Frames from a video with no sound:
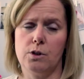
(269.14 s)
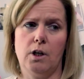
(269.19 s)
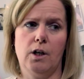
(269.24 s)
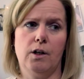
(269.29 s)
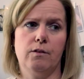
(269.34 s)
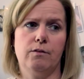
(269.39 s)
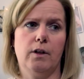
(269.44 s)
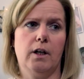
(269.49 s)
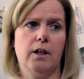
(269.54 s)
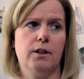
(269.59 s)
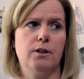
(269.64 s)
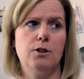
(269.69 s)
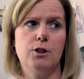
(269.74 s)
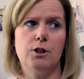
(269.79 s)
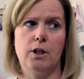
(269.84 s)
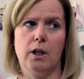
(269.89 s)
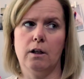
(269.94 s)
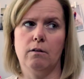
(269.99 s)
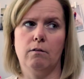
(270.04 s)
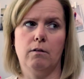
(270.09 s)
soft. I
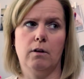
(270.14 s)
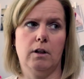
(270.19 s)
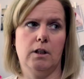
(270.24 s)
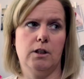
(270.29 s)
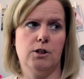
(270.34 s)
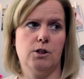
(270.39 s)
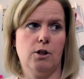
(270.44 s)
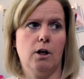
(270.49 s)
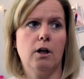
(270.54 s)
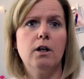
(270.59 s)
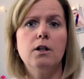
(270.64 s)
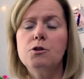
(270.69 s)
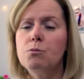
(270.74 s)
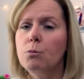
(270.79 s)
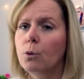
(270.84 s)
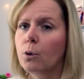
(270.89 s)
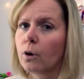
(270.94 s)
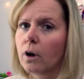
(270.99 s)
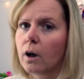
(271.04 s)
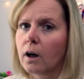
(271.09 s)
understand why they charge
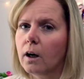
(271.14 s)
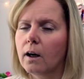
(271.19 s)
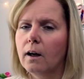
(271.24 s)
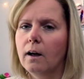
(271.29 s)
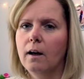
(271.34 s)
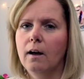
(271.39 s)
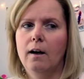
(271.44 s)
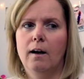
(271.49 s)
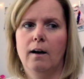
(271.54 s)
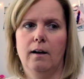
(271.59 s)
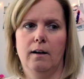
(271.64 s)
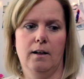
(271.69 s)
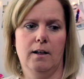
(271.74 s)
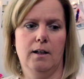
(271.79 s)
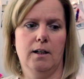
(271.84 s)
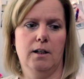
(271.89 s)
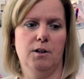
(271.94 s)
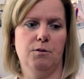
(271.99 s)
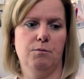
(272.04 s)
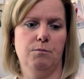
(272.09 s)
more.
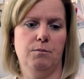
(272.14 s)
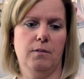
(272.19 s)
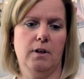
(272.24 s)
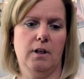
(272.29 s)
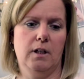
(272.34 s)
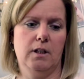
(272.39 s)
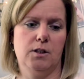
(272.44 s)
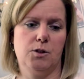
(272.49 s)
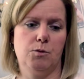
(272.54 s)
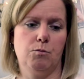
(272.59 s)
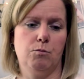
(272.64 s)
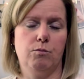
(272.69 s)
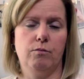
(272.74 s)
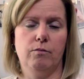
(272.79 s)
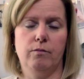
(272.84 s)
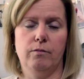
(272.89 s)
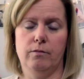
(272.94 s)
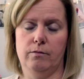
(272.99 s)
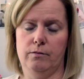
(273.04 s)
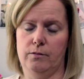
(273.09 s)
It's
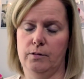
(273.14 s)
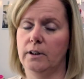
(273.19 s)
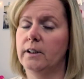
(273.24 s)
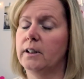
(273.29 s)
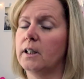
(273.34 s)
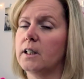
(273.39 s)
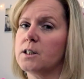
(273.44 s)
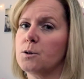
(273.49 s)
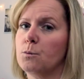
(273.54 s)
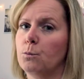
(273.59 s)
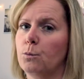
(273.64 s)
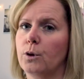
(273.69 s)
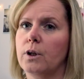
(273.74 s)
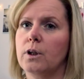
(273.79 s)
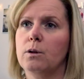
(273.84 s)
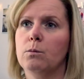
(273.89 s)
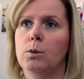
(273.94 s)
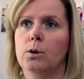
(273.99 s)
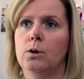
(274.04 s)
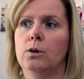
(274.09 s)
really nice and
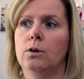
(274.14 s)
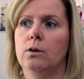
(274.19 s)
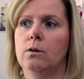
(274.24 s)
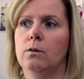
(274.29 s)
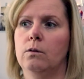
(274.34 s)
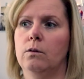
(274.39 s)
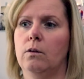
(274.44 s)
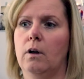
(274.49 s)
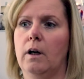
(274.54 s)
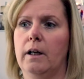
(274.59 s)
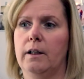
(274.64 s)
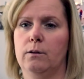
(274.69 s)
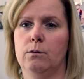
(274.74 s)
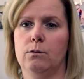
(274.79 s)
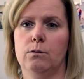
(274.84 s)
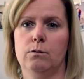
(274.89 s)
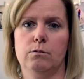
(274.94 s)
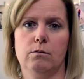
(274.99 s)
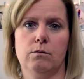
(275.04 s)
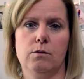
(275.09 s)
breathable. I
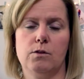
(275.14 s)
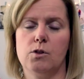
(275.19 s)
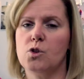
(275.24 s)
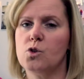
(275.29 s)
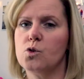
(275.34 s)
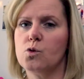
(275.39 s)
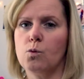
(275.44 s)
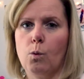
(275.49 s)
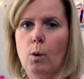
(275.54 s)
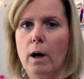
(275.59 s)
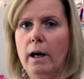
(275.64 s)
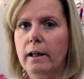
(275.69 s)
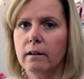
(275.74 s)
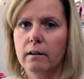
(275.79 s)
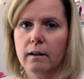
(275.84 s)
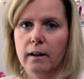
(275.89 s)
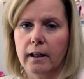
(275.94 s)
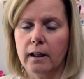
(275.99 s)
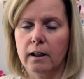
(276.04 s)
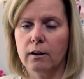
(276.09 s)
don't sweat
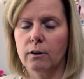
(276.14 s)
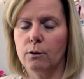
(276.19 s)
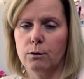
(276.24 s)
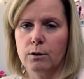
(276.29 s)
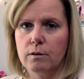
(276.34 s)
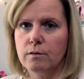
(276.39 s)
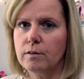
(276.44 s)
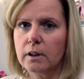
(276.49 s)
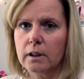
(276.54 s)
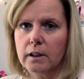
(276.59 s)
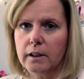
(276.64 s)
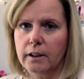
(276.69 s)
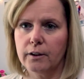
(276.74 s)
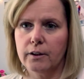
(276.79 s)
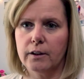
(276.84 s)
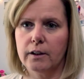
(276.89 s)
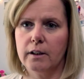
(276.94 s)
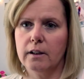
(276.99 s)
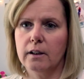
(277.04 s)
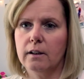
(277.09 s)
like horrifically
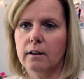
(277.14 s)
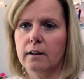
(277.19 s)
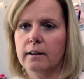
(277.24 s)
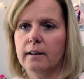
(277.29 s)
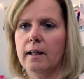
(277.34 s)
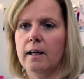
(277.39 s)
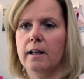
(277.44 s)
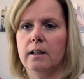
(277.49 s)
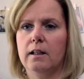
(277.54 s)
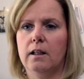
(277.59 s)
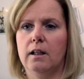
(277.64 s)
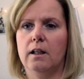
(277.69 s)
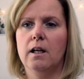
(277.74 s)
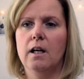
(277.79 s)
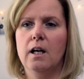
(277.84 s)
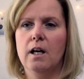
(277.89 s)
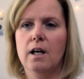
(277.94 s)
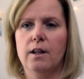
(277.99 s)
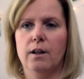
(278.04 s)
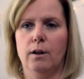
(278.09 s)
or anything like that in it.
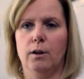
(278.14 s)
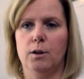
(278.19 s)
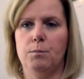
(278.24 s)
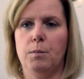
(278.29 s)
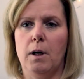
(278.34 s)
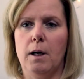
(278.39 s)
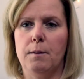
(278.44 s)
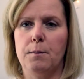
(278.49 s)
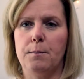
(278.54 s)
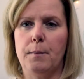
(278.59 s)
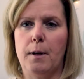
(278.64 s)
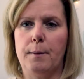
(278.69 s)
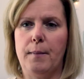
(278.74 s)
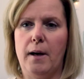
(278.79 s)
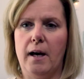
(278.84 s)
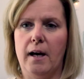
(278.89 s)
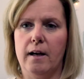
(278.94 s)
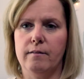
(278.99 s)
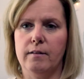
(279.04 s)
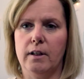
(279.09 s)
The only problem I'm
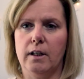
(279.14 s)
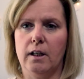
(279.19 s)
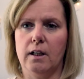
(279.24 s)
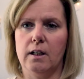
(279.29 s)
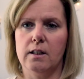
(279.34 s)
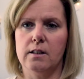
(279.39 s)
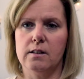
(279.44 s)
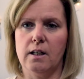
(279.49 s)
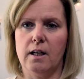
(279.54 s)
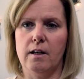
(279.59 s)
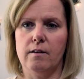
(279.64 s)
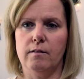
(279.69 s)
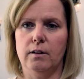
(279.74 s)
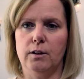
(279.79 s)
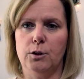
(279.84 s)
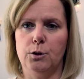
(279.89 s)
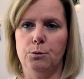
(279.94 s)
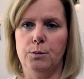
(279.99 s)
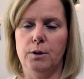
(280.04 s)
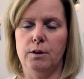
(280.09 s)
having is I have a
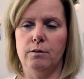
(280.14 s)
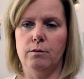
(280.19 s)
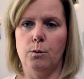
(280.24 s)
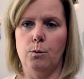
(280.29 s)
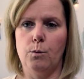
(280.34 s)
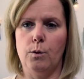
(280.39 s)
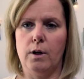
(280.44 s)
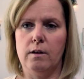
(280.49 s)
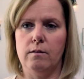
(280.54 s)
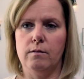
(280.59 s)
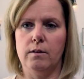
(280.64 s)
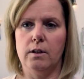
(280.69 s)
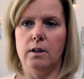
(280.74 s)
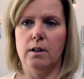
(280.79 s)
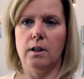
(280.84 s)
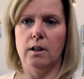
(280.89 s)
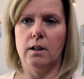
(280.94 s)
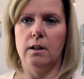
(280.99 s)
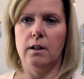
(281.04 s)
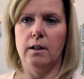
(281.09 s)
little bit of a wavy
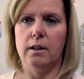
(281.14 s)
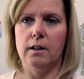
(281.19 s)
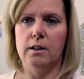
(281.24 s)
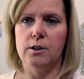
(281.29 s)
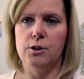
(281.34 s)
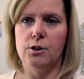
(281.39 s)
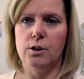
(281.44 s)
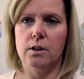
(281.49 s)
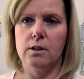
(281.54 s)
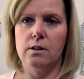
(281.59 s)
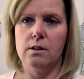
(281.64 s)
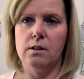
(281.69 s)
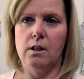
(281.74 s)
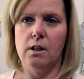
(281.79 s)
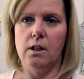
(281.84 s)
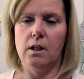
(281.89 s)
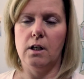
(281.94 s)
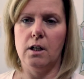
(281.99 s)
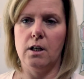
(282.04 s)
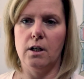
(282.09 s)
neckline, as you can
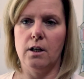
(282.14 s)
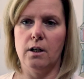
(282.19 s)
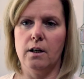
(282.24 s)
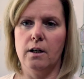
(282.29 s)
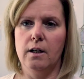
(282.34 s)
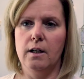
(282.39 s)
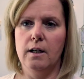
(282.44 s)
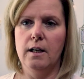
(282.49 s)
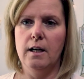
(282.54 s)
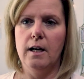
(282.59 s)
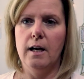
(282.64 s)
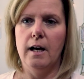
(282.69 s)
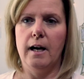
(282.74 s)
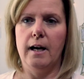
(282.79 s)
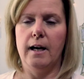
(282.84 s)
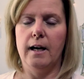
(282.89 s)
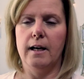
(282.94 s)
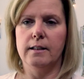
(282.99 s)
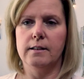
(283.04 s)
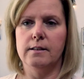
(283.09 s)
see here.
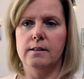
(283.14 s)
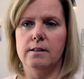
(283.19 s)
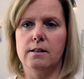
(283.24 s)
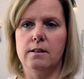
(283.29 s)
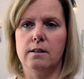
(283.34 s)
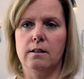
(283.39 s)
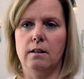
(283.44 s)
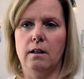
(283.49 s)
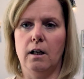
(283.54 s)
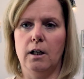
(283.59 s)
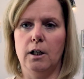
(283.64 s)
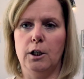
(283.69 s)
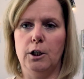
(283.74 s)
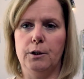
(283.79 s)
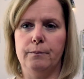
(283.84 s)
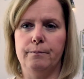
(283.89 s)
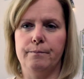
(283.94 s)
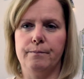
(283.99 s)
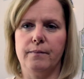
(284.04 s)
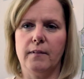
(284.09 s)
And
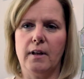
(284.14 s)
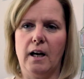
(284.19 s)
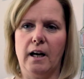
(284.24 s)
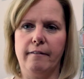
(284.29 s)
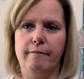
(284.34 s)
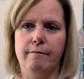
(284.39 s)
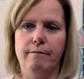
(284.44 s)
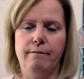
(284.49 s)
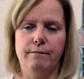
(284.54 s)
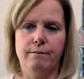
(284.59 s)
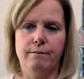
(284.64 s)
I